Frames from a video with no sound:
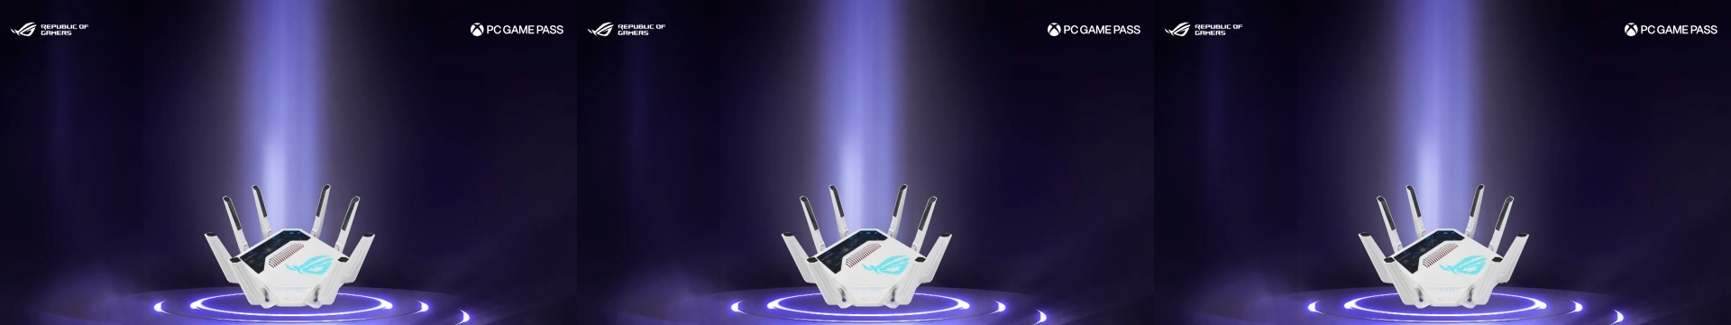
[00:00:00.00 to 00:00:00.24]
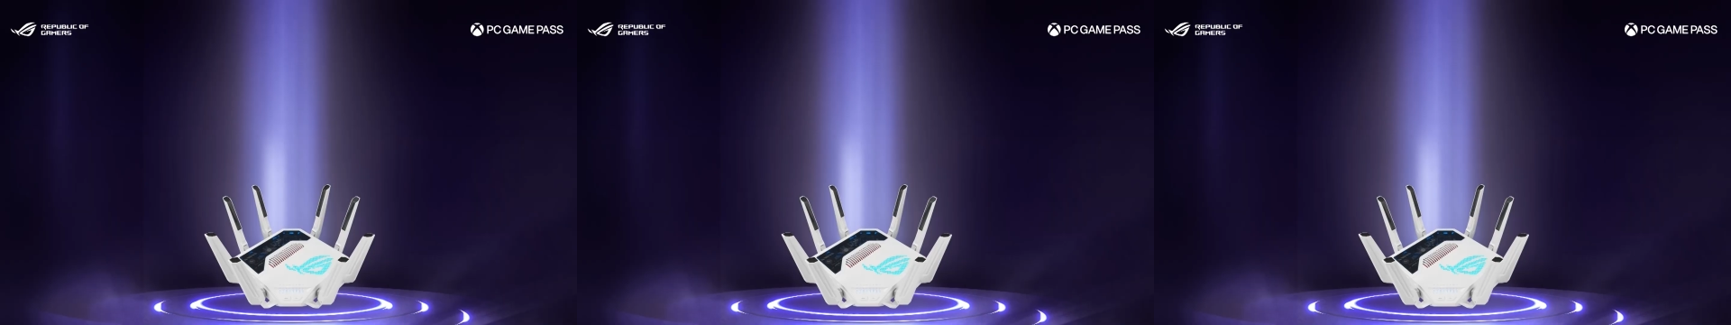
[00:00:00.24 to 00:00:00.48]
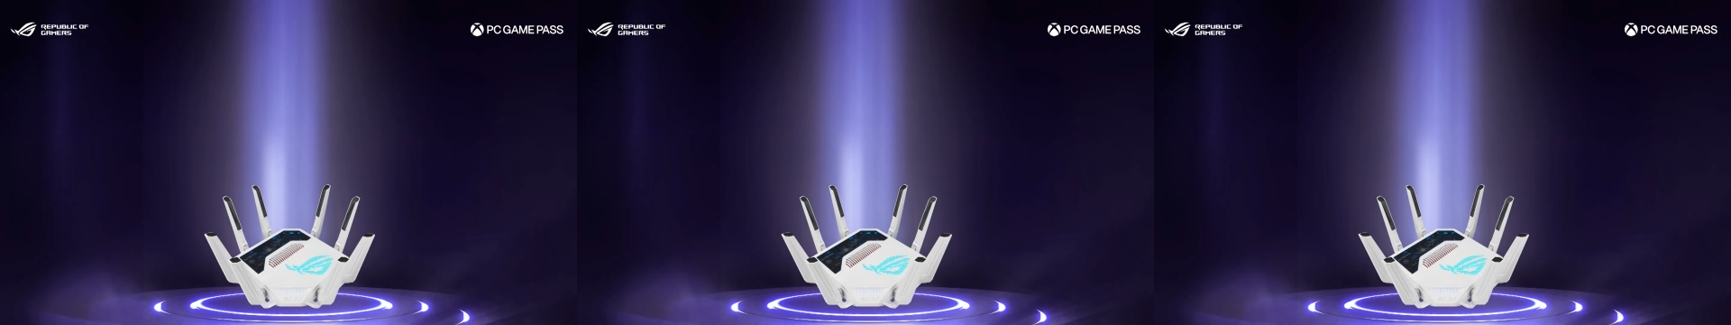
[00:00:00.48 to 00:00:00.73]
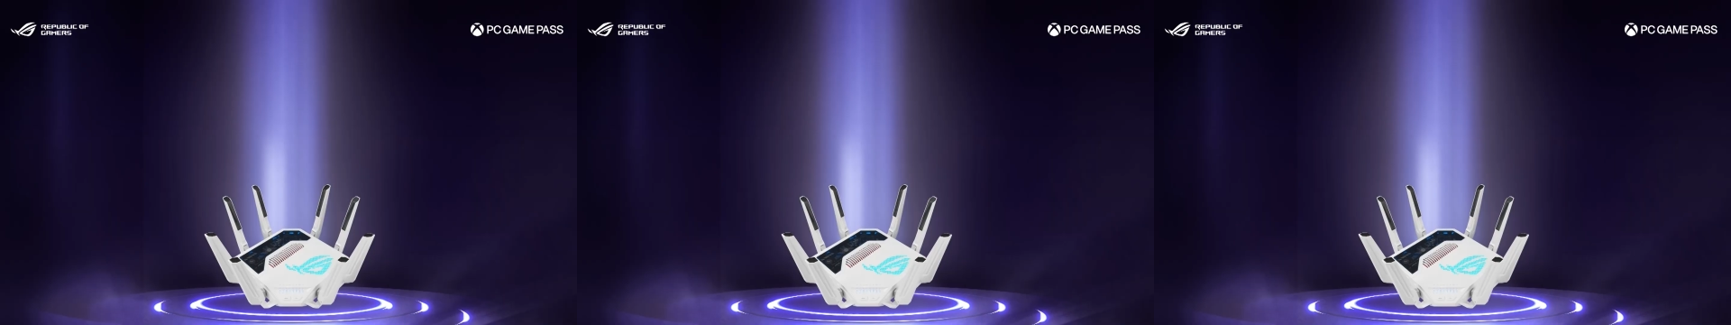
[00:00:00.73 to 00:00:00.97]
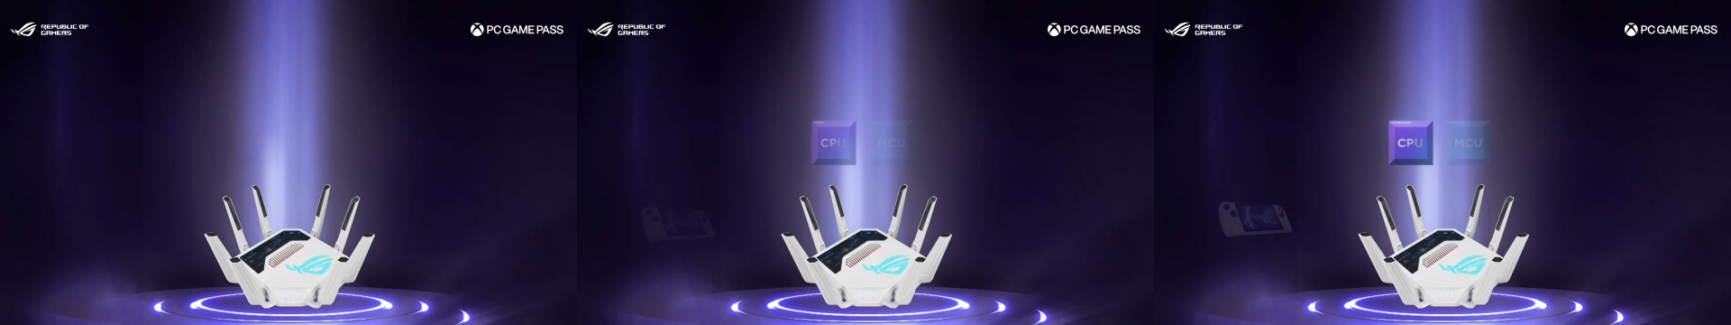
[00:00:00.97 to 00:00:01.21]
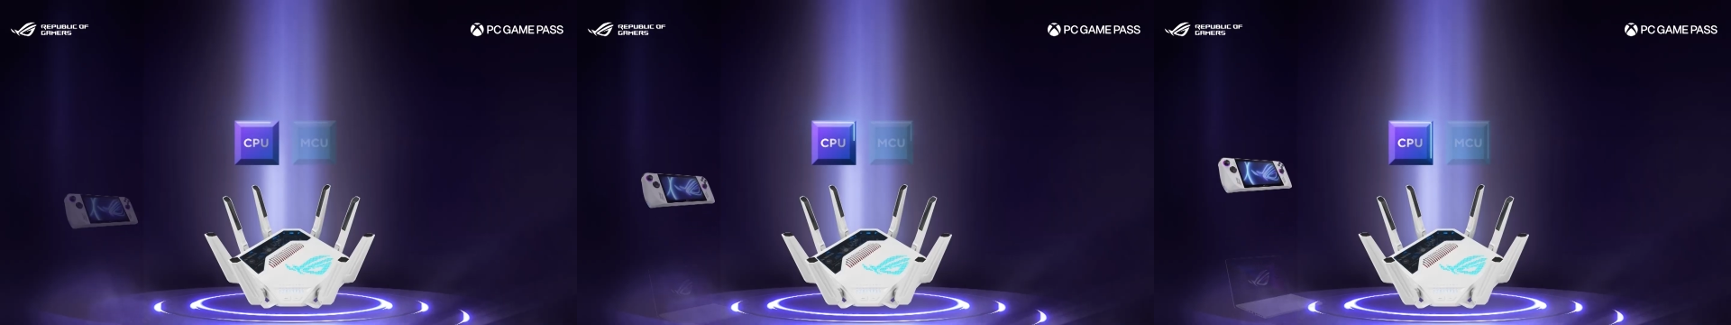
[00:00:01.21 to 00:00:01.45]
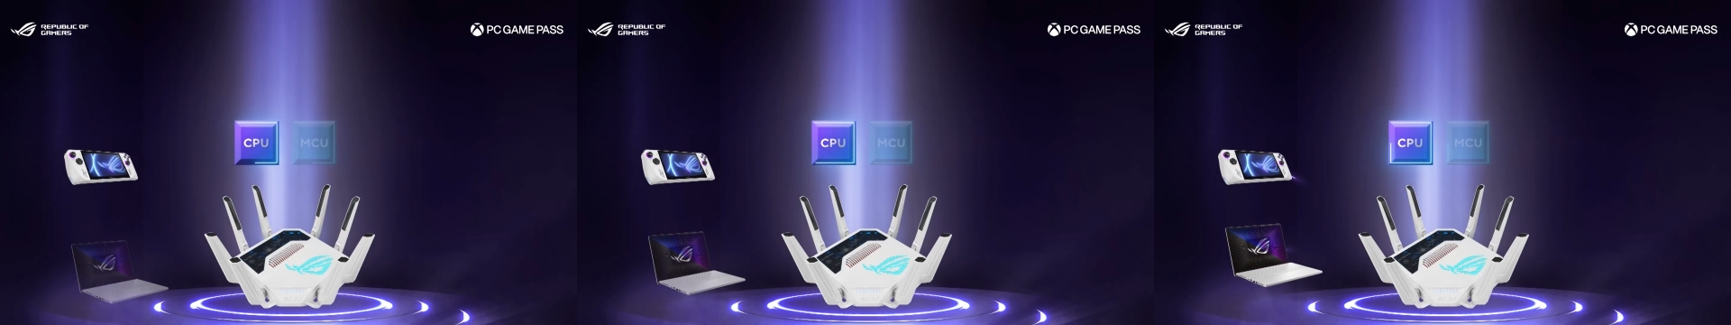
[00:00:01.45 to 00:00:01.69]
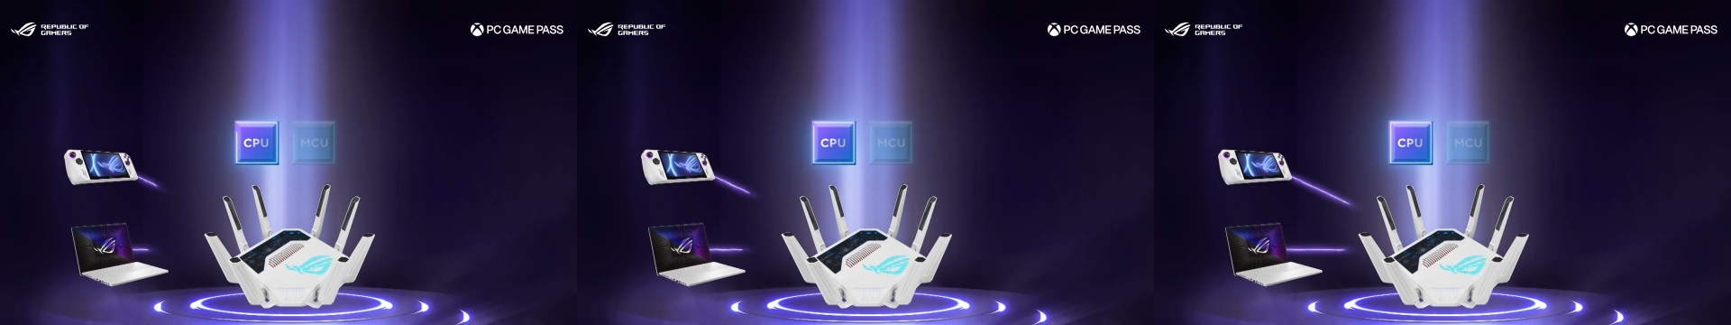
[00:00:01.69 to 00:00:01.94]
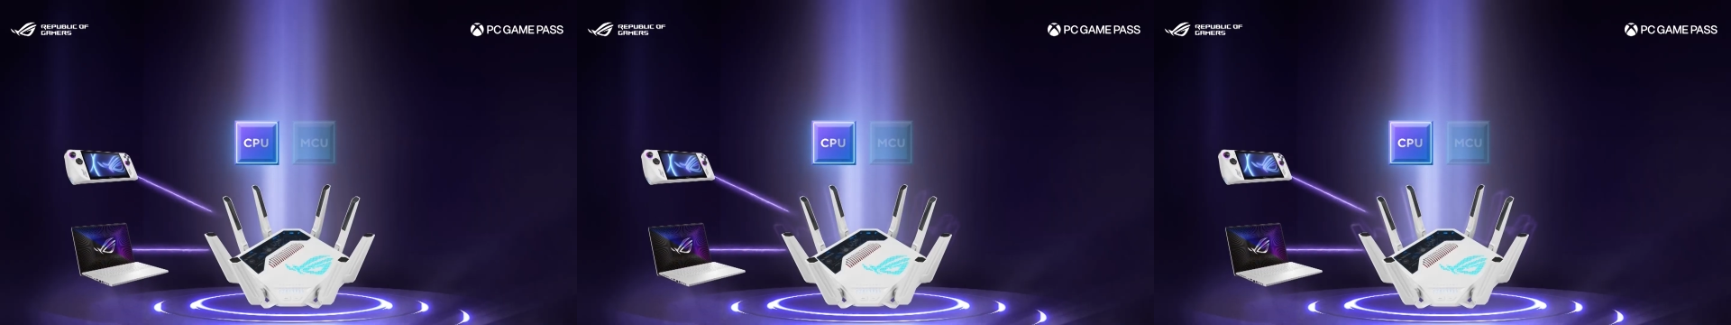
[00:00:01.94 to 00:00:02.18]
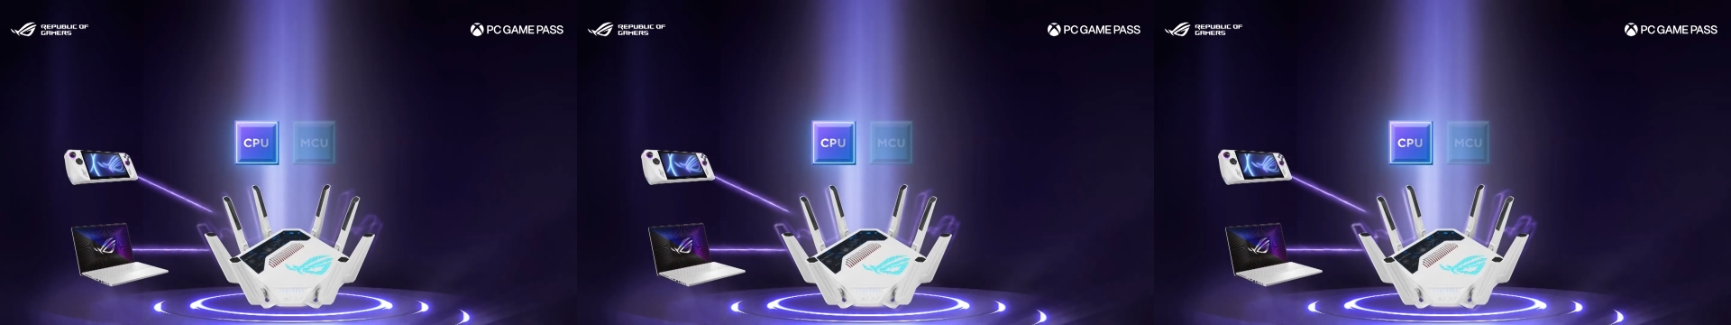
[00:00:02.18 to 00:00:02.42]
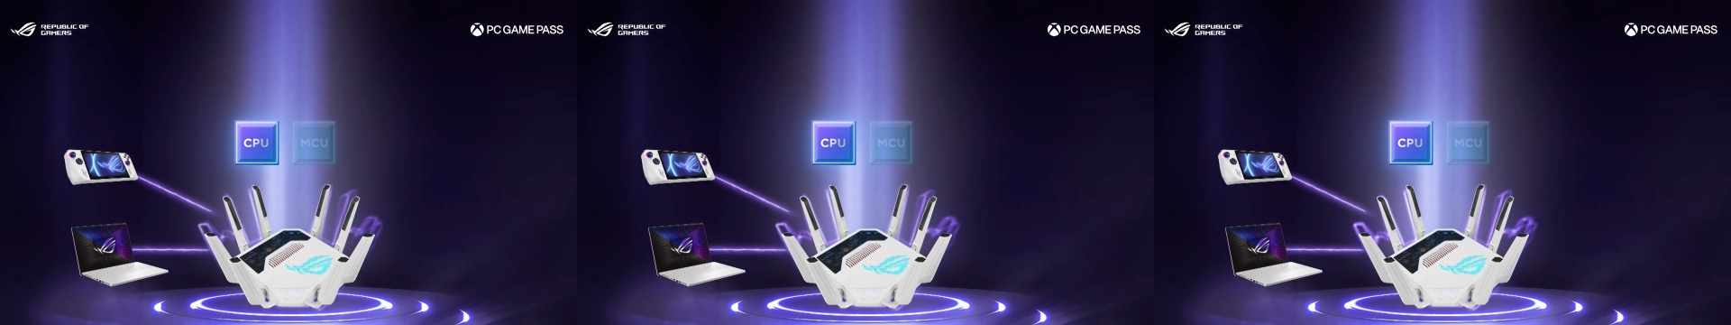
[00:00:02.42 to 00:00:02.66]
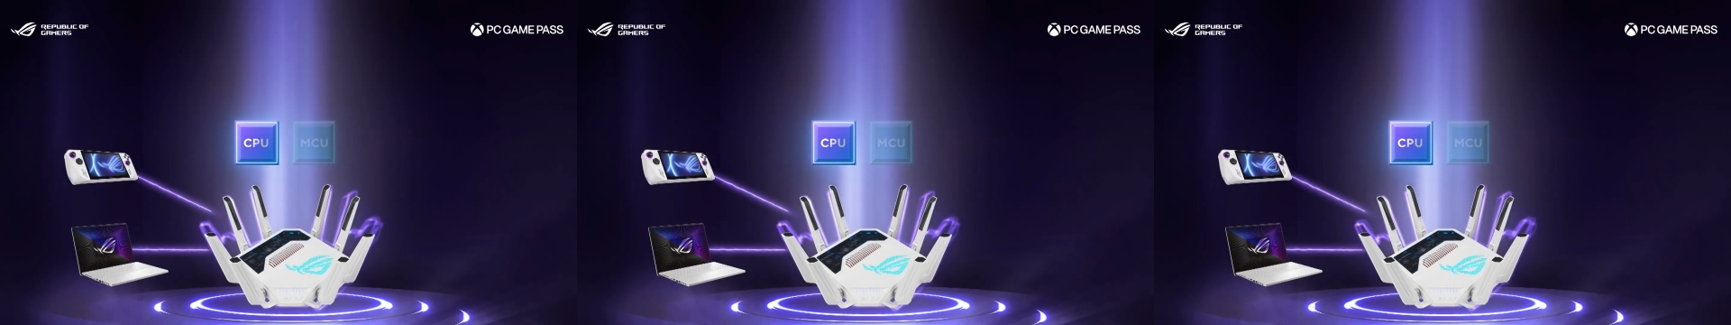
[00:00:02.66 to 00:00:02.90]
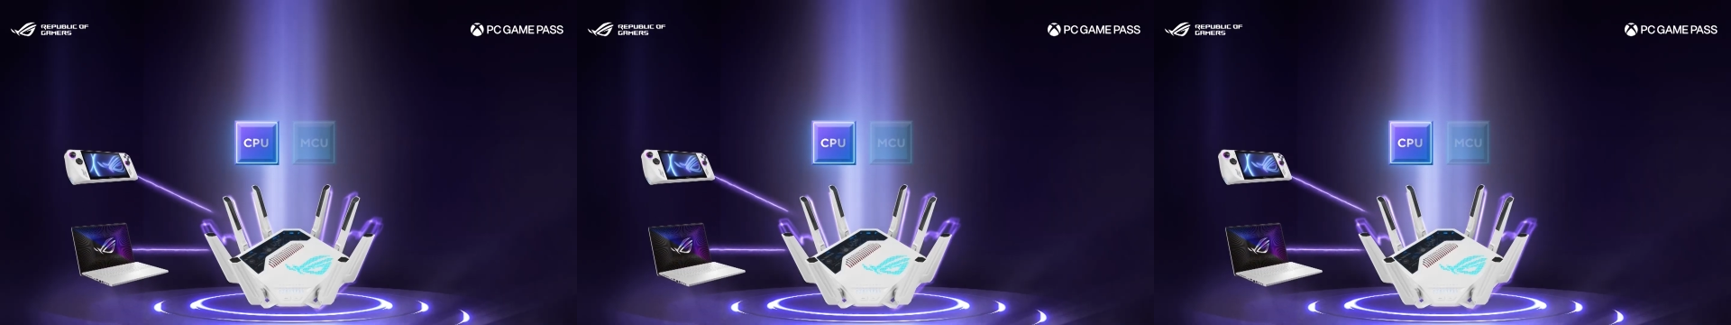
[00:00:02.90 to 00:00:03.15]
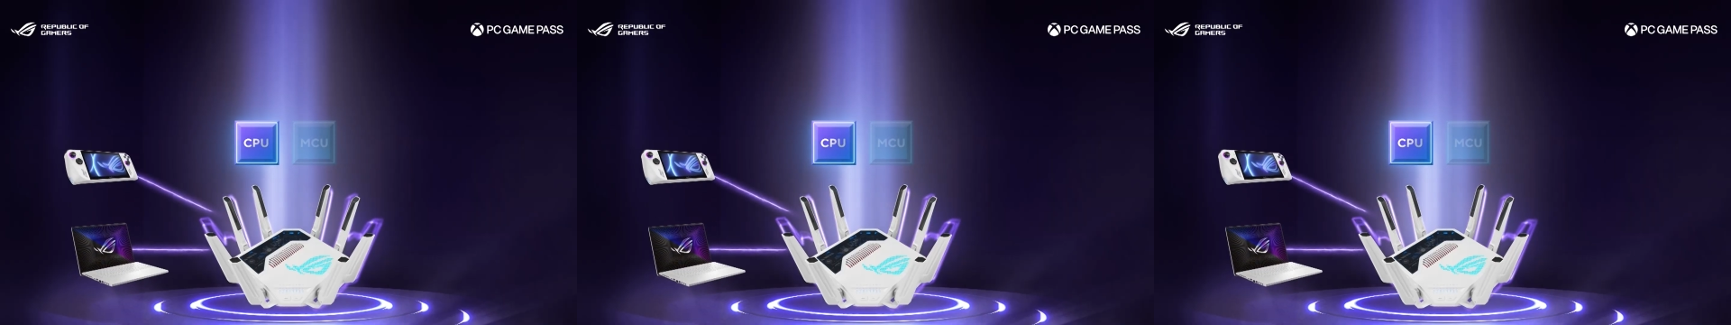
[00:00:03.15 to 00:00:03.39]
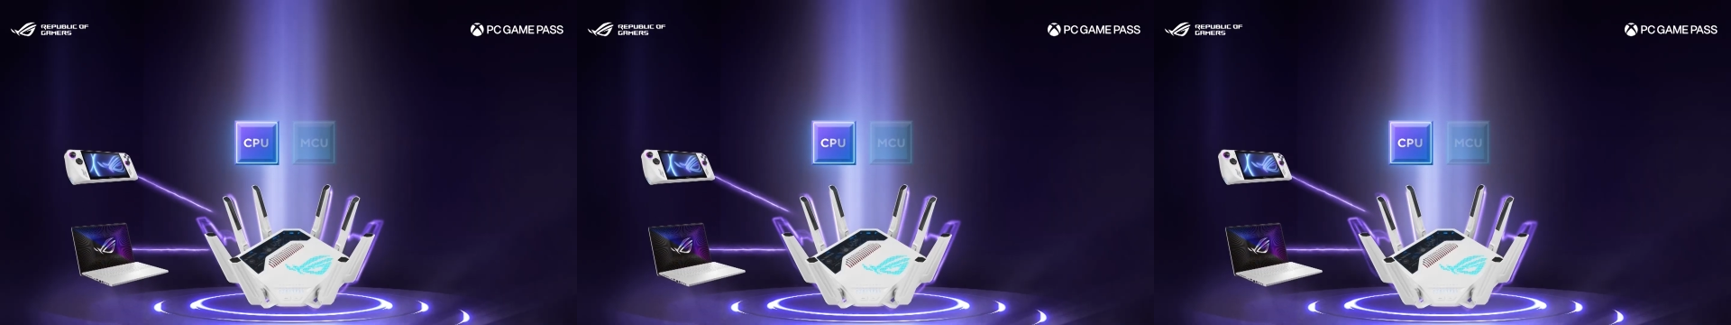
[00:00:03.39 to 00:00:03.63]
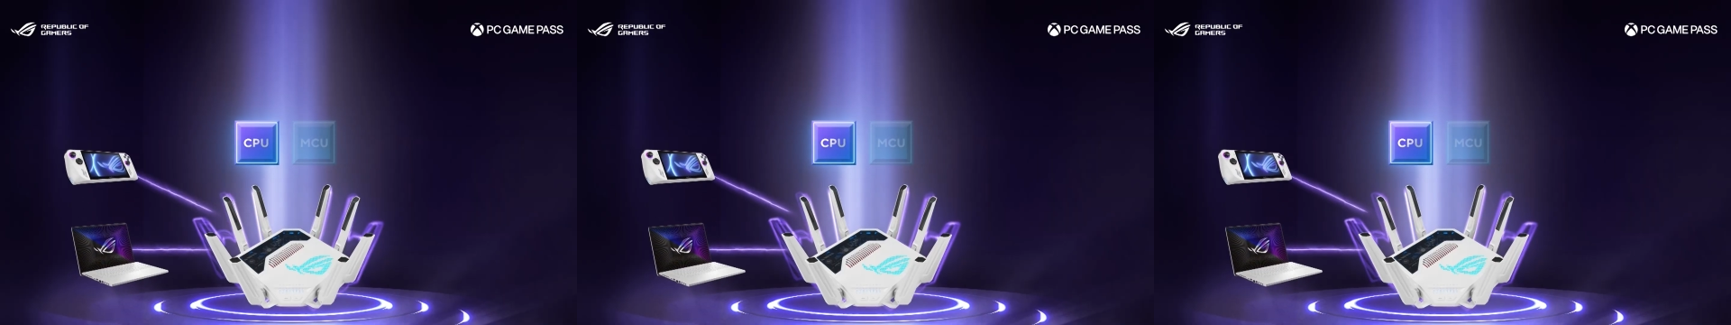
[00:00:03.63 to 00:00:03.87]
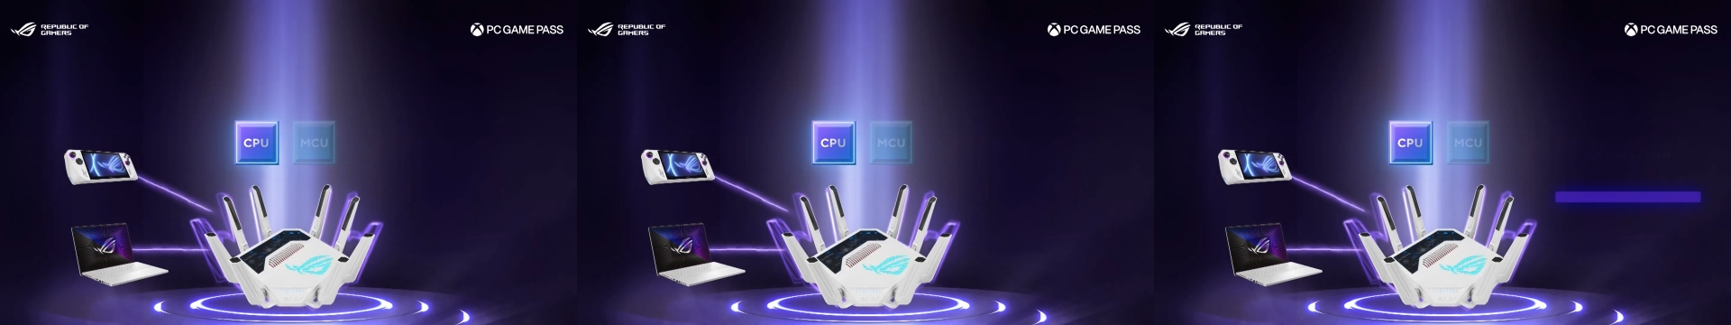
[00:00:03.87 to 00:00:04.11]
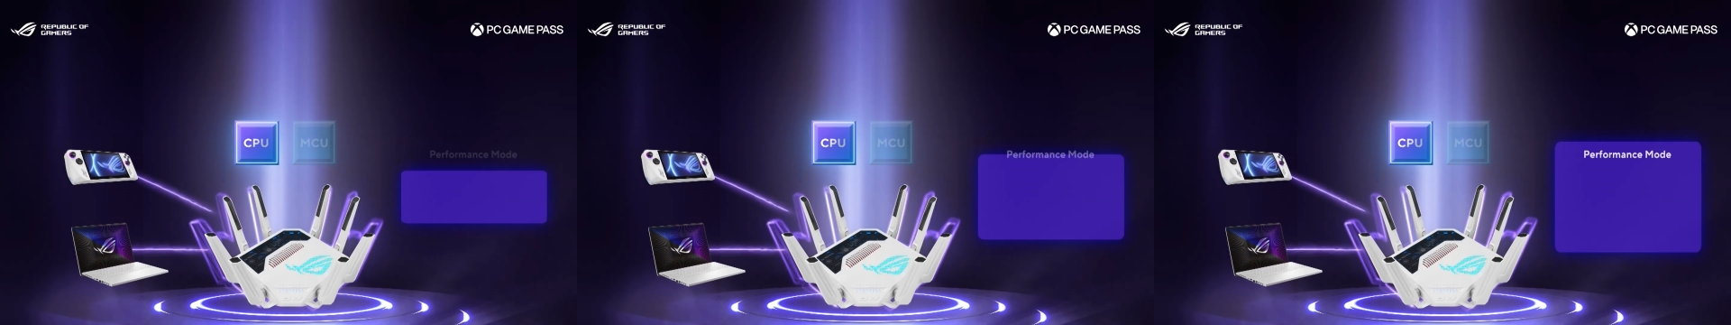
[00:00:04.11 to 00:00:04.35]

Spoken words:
[unreadable: no face in view]